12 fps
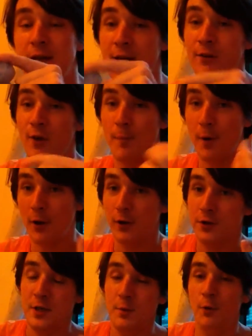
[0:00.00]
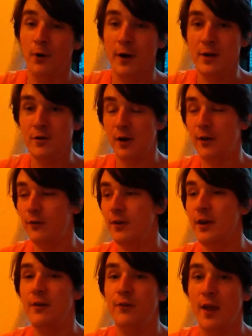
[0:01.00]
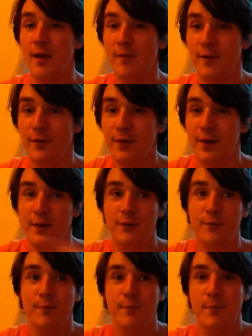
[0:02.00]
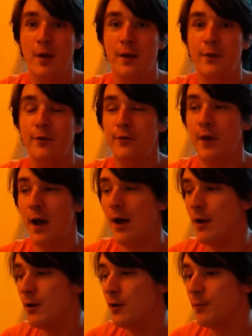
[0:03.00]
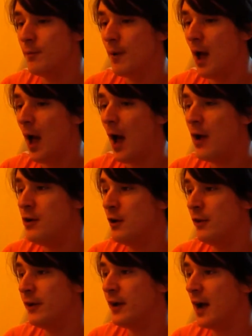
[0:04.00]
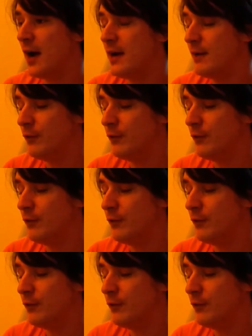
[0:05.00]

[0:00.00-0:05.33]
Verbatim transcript: in topology we're interested in surfaces. So another kind of